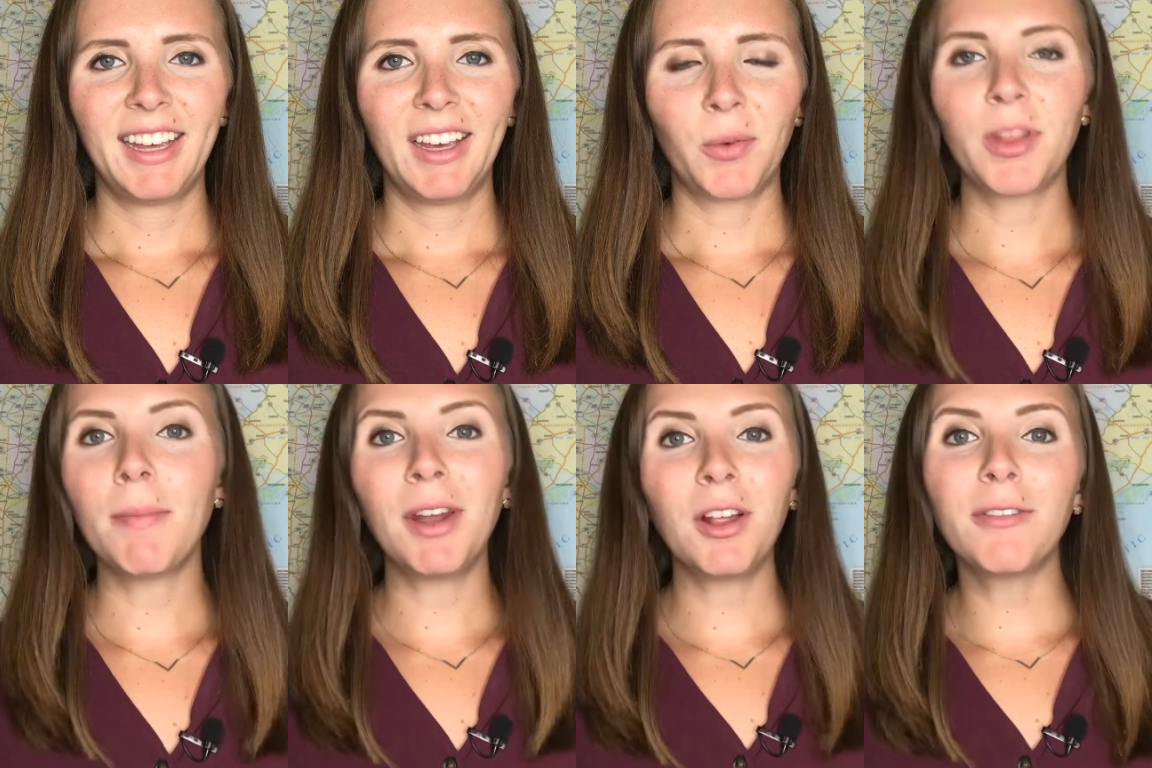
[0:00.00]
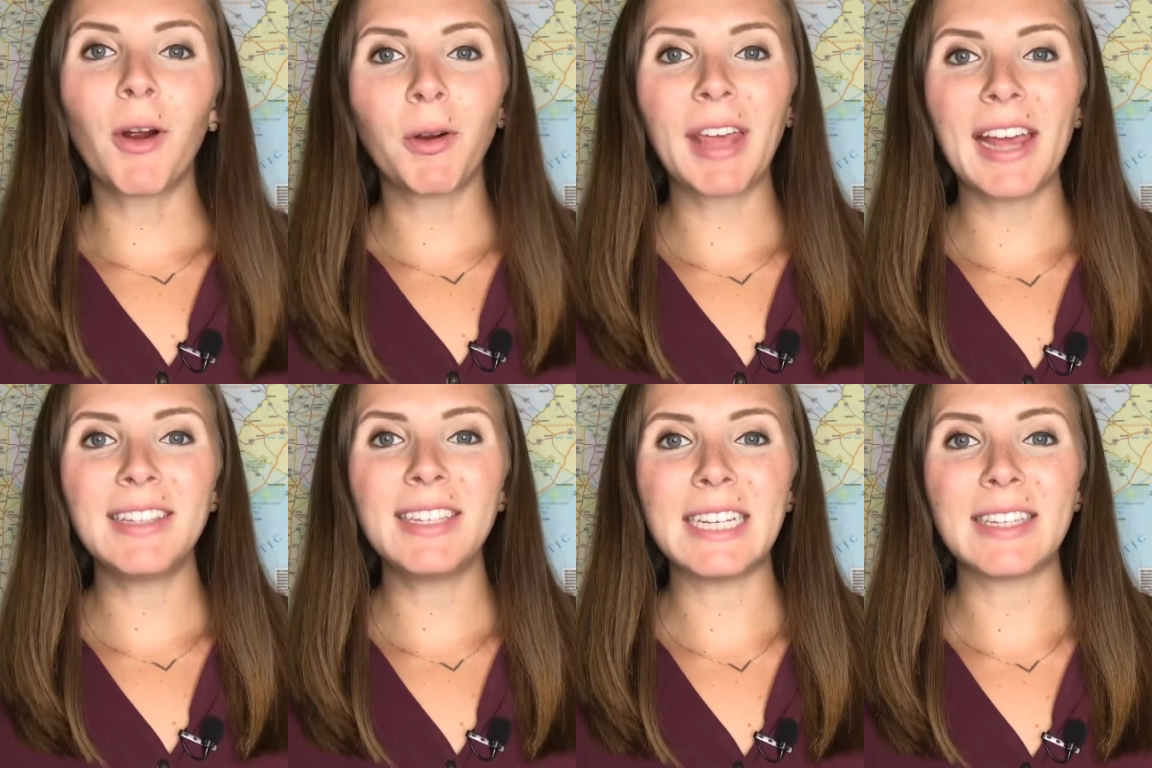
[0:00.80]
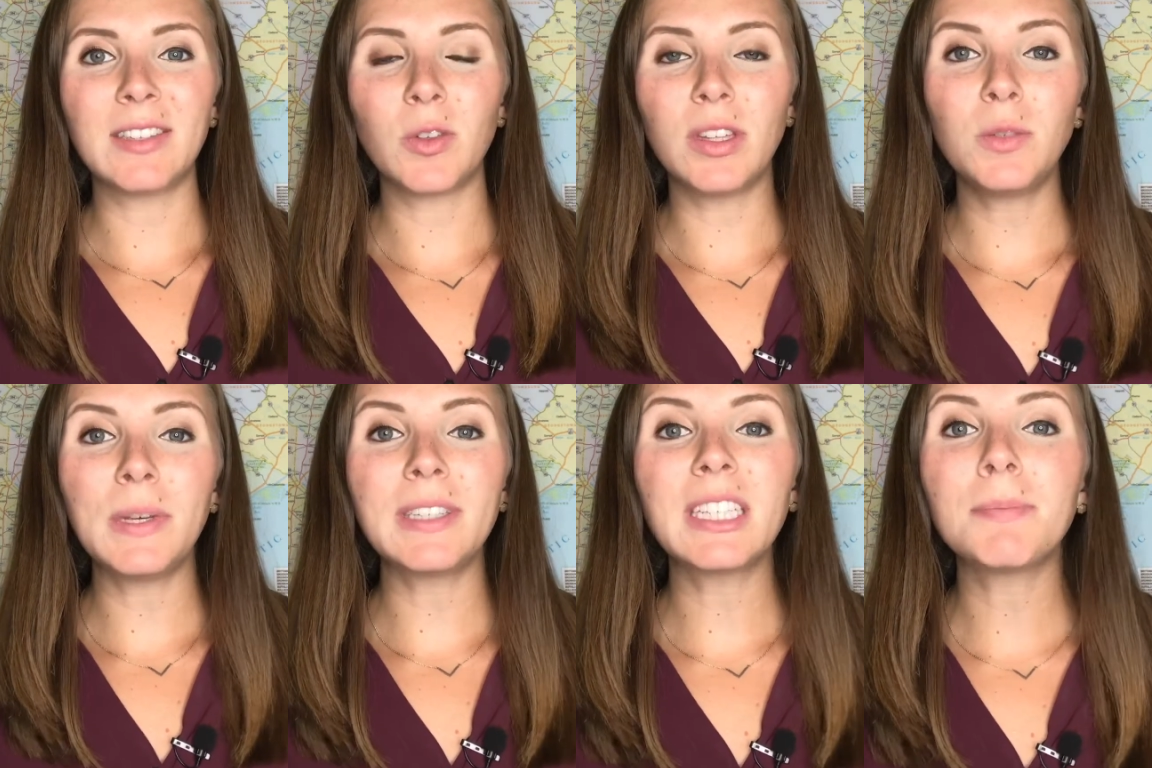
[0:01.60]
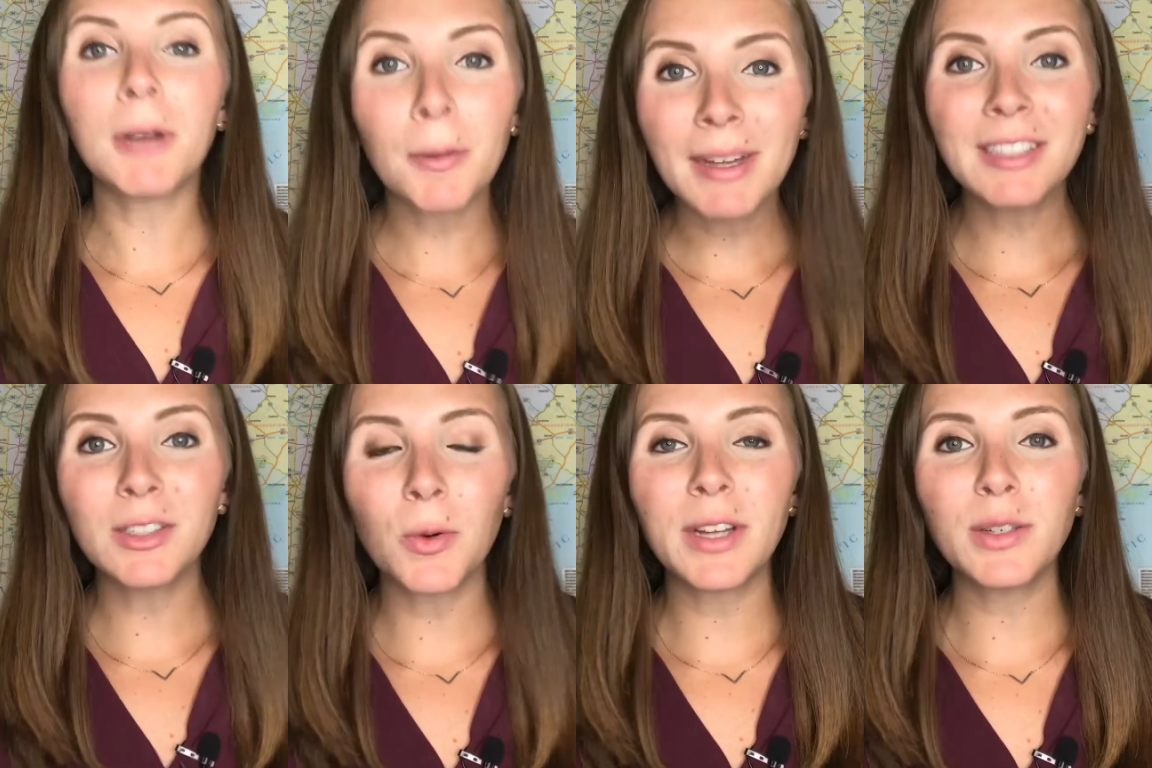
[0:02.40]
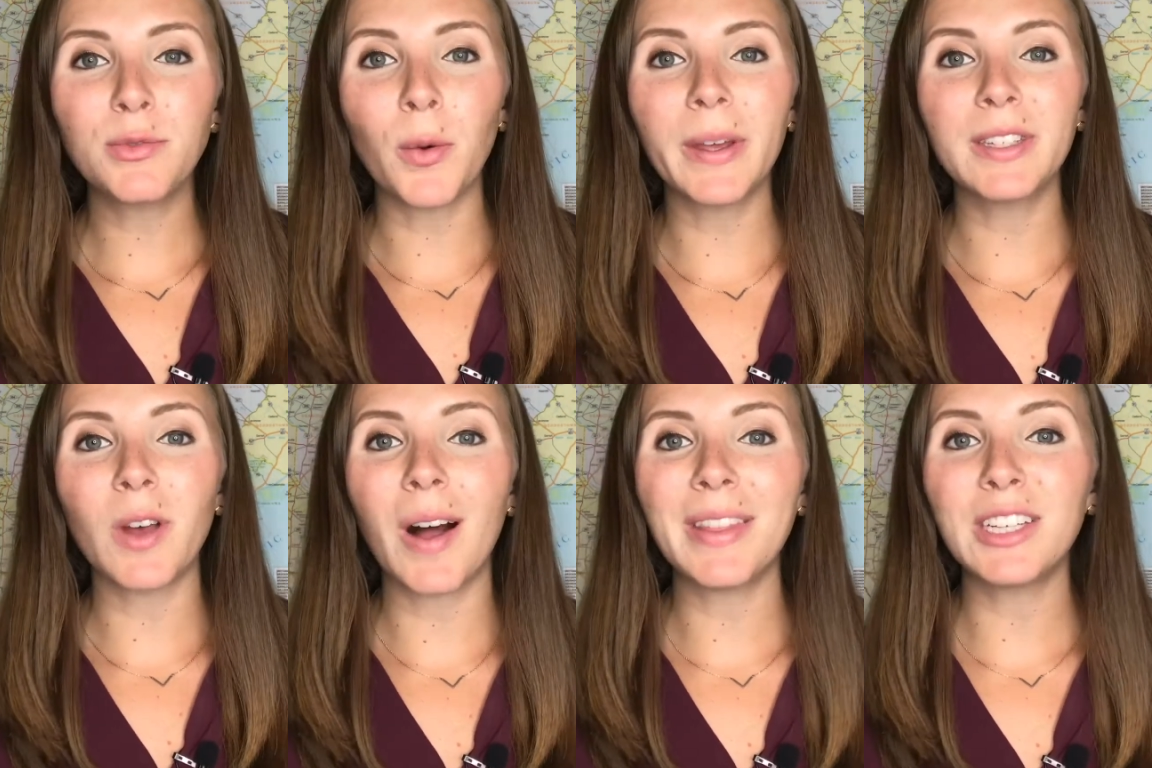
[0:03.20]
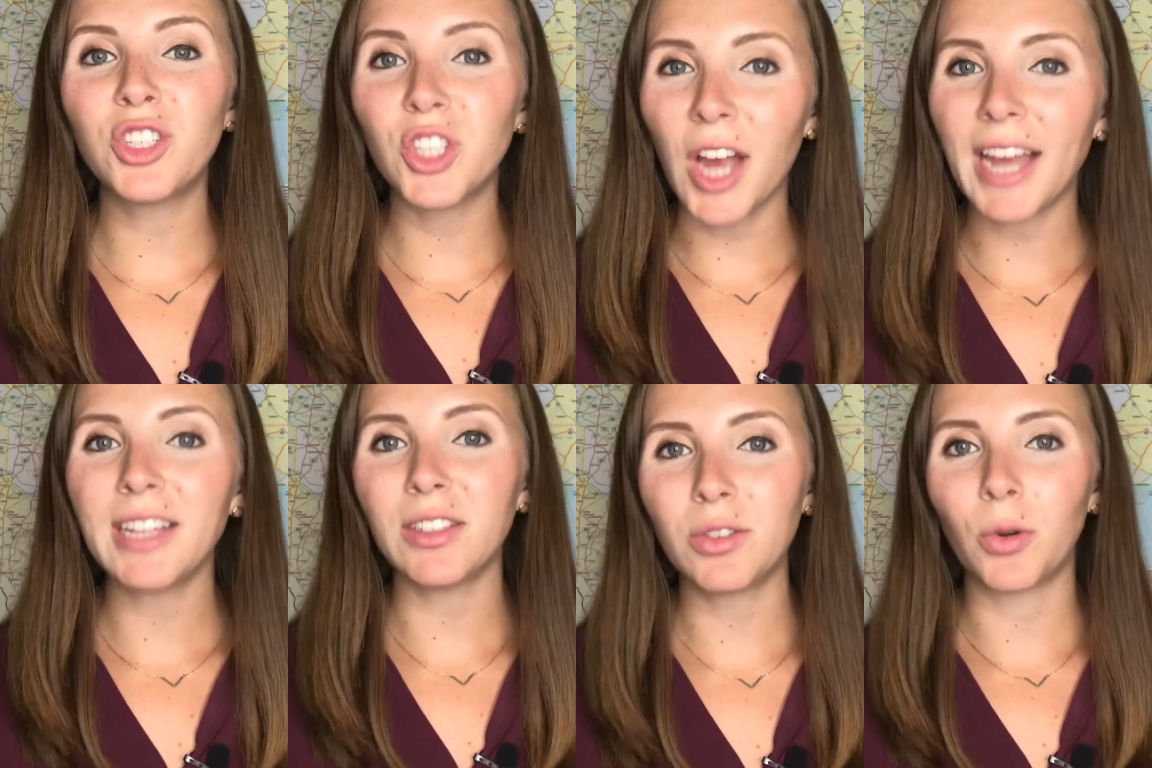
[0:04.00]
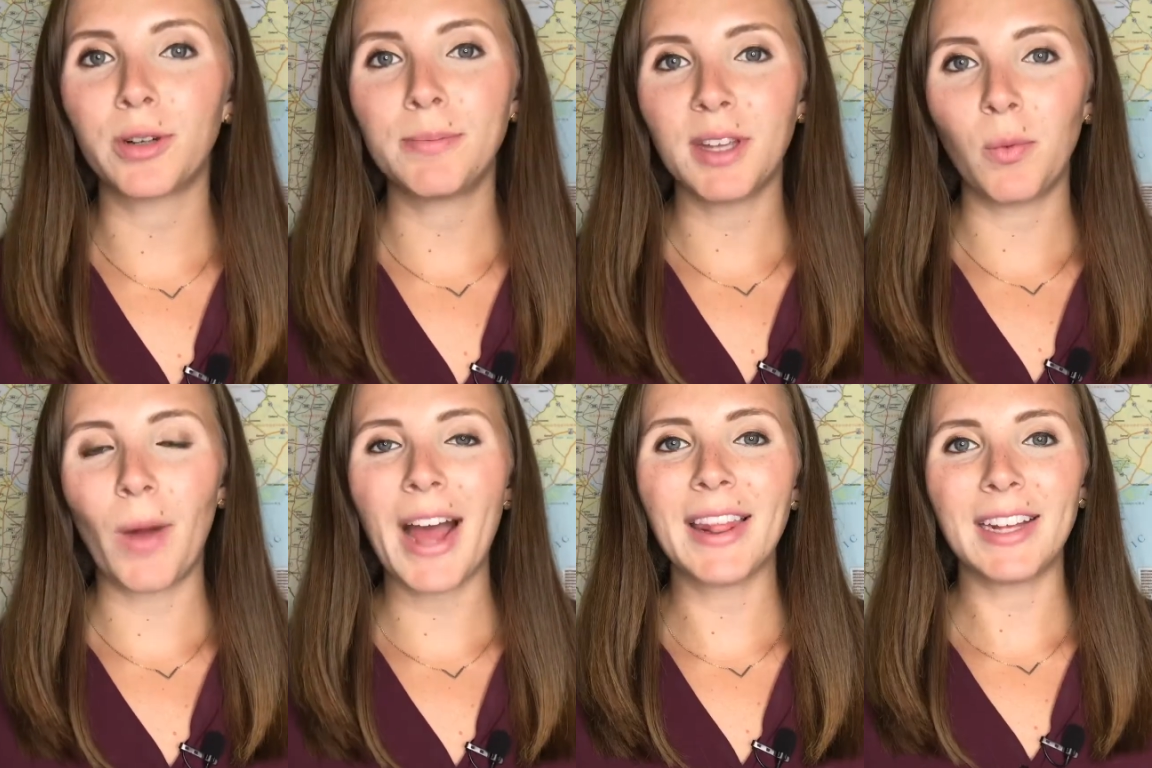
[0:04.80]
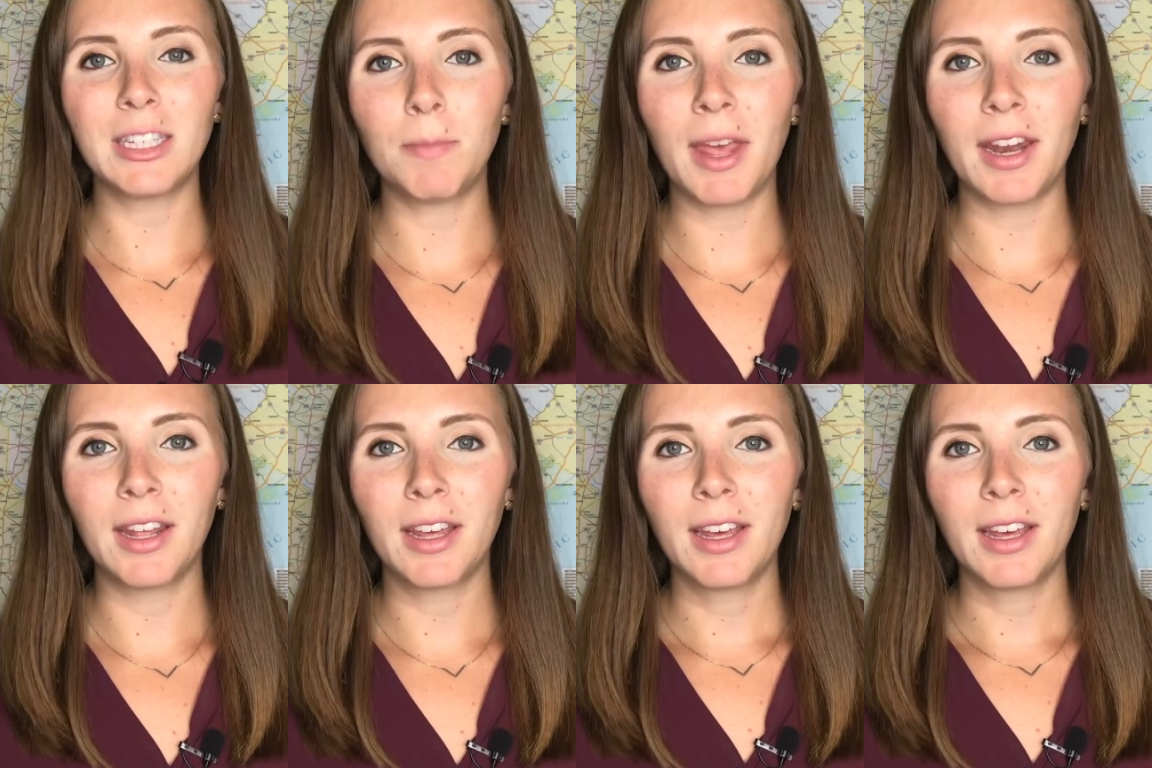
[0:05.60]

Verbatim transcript: We're in the middle of hurricane season, so this week's experiment is going to focus on these giant storms and why they spin.